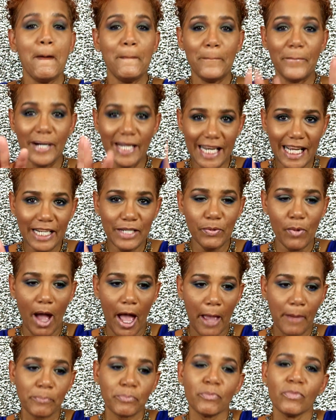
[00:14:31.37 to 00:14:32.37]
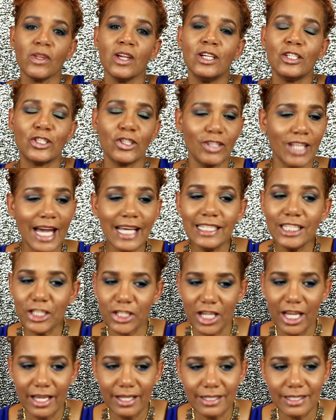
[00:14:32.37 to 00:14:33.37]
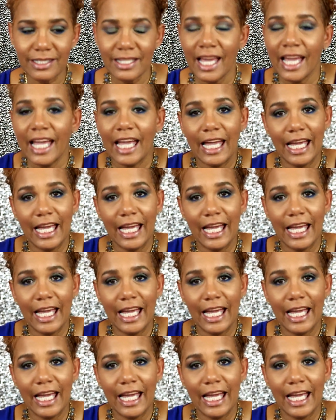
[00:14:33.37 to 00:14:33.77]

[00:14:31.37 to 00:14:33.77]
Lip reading: But anyway, so that's just